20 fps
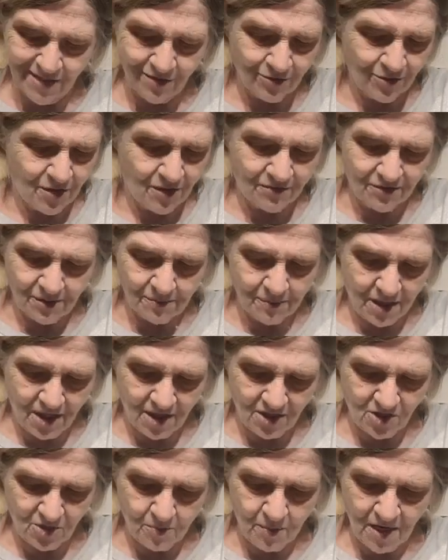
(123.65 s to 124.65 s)
don't know if the
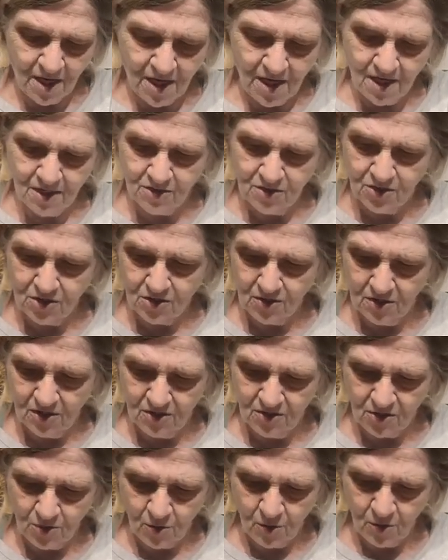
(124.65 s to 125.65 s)
Mod Podge
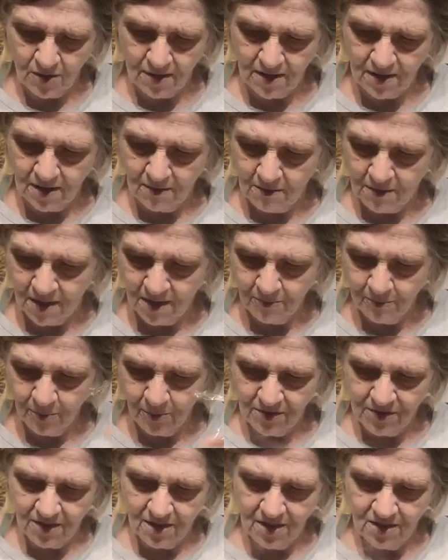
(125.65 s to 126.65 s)
is going to come up
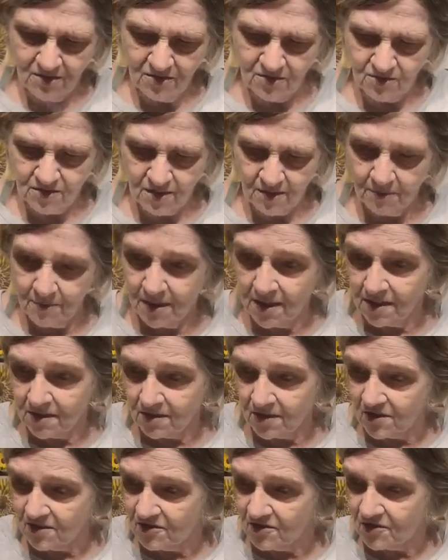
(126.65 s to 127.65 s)
with this and make
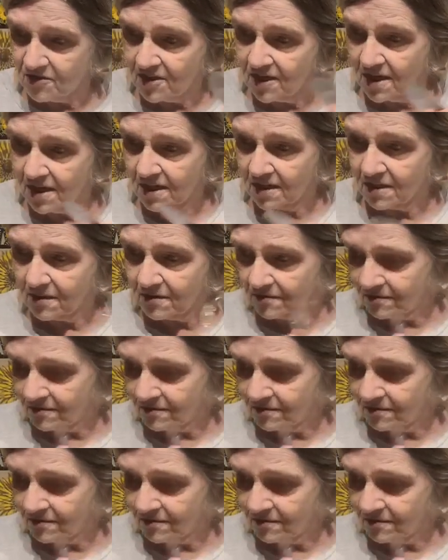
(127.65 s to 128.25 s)
this stick.